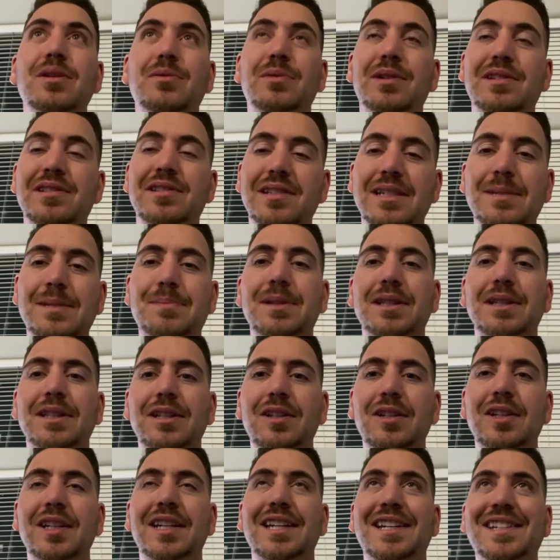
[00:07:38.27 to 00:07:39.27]
We sleep a
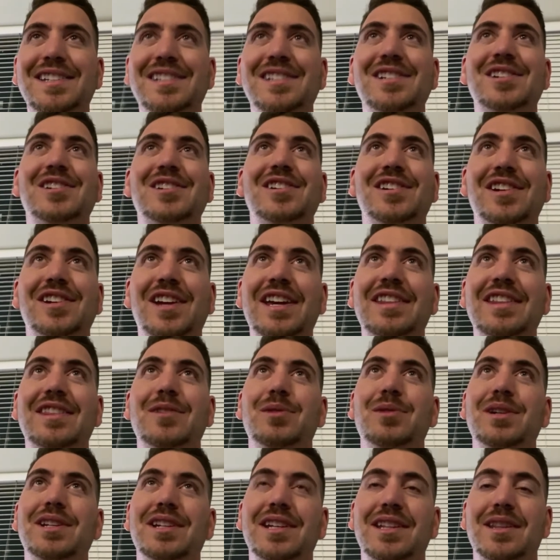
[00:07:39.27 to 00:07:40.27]
little easier tonight than
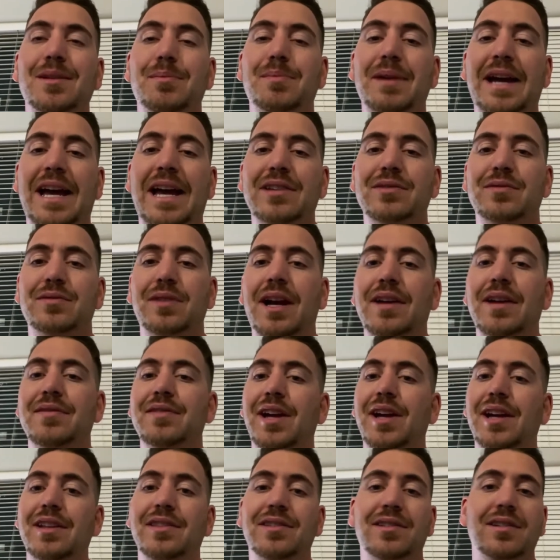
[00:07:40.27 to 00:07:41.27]
we did the past five
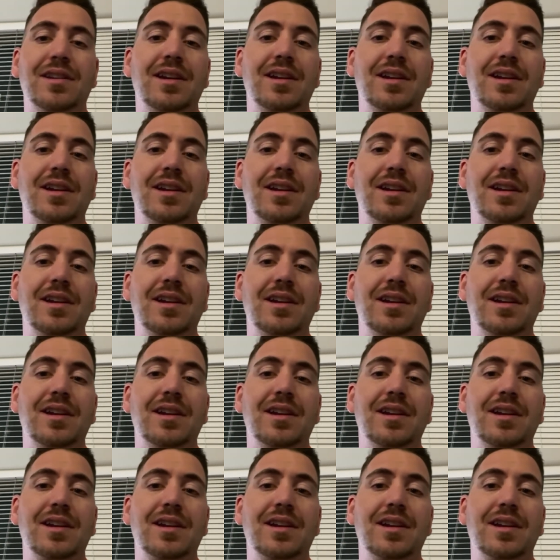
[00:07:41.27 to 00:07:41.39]
nights.